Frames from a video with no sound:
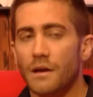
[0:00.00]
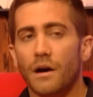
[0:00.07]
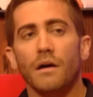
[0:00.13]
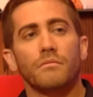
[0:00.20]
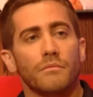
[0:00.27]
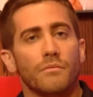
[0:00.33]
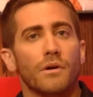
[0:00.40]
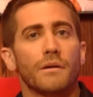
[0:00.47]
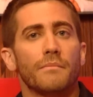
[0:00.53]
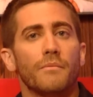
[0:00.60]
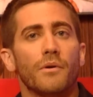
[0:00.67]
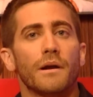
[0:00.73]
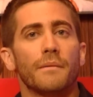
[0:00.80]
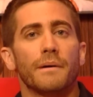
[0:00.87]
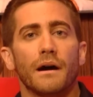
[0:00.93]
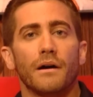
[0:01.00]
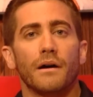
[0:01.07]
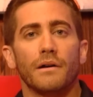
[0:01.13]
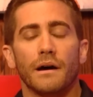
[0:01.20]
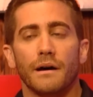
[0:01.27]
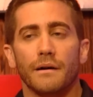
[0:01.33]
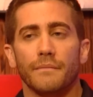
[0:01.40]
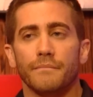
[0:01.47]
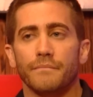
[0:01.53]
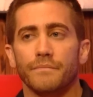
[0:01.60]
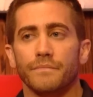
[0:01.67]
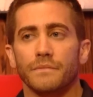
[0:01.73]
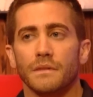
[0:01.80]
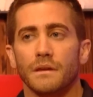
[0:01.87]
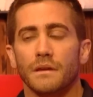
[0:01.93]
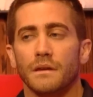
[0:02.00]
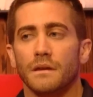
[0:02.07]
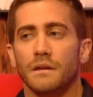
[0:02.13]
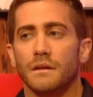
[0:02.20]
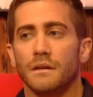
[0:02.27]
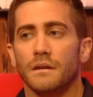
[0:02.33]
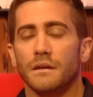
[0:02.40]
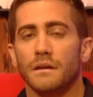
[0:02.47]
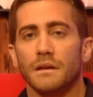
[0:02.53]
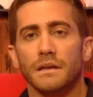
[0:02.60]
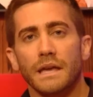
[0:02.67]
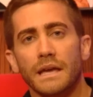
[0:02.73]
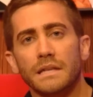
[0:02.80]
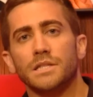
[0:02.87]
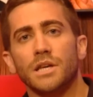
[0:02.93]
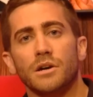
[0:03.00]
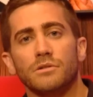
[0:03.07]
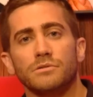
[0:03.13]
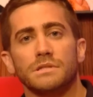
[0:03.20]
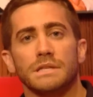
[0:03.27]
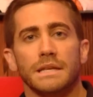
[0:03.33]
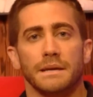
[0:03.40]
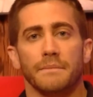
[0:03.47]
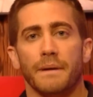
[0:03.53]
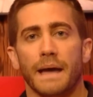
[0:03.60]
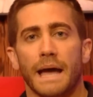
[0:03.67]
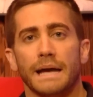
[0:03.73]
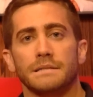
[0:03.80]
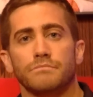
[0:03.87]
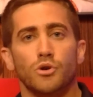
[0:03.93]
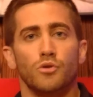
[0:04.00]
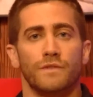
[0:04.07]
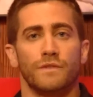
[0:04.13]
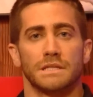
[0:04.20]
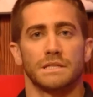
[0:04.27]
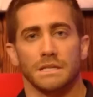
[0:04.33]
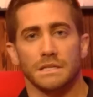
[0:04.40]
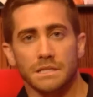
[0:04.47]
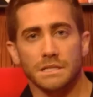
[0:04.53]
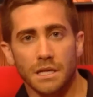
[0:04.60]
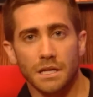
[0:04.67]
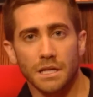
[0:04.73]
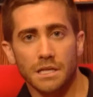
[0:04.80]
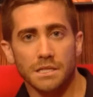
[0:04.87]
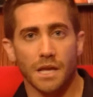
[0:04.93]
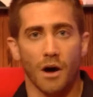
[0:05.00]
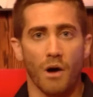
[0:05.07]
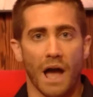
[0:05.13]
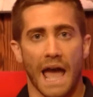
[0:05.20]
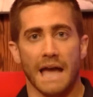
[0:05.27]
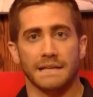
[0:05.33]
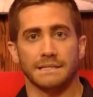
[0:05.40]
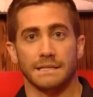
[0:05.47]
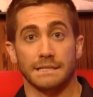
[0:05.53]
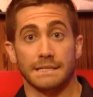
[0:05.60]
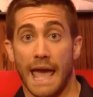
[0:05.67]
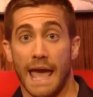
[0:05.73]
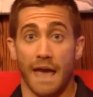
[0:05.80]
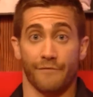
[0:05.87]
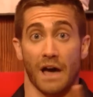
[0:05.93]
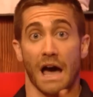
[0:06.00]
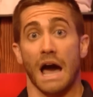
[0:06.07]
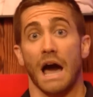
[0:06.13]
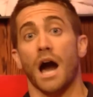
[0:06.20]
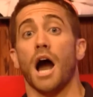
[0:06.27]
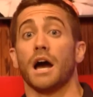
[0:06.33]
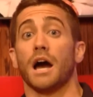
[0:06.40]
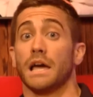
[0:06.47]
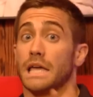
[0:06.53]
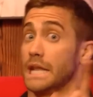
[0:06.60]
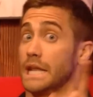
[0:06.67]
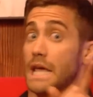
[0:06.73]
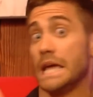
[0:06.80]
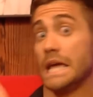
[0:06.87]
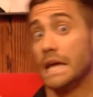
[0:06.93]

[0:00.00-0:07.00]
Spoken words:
What about get your slingbacks moving, sister, because your ass is F-I-R-E-D.